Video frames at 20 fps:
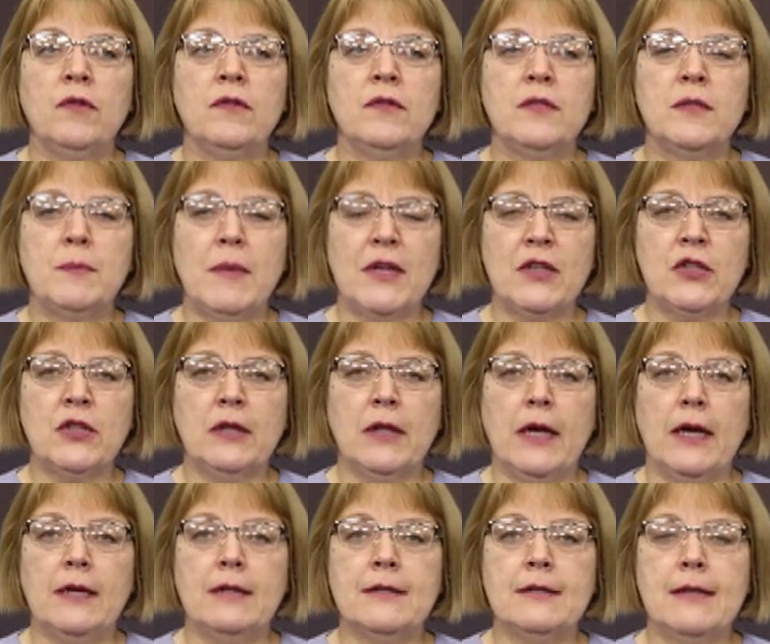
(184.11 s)

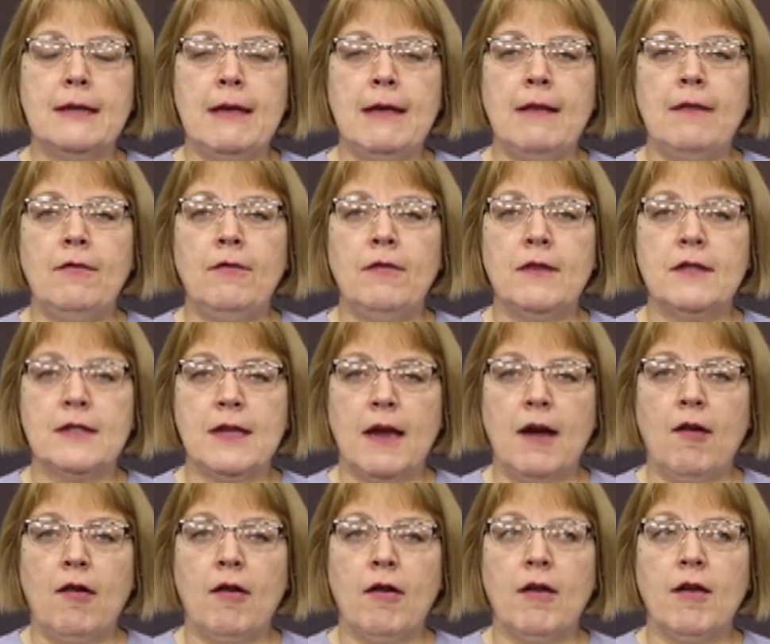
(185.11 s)
specialize in this
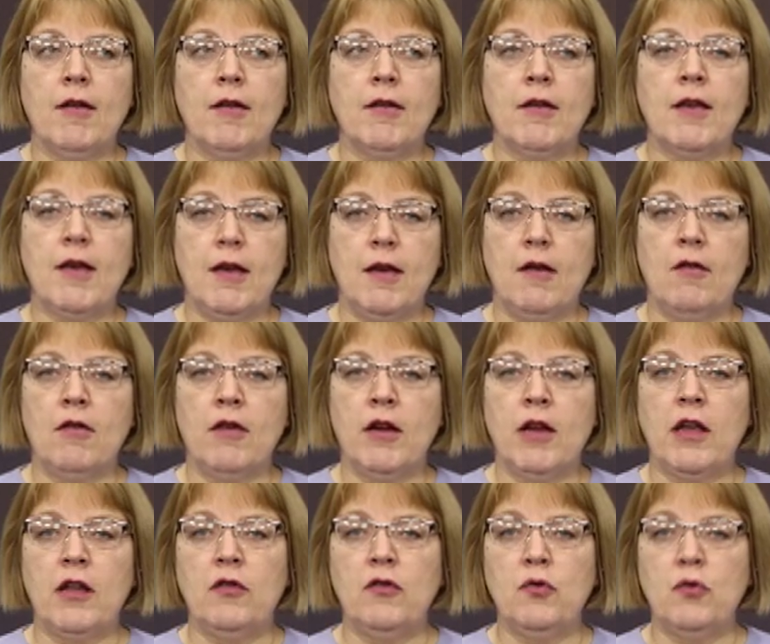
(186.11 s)
area here
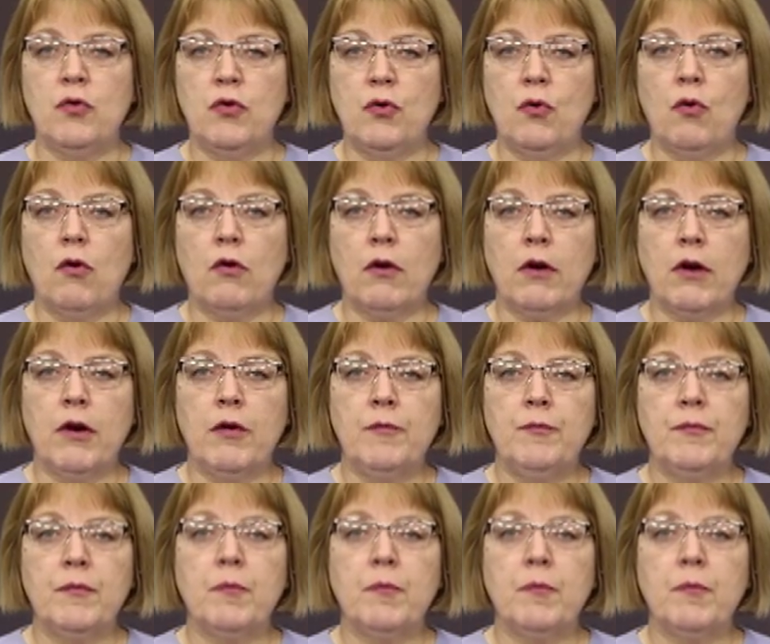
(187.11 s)
in New York,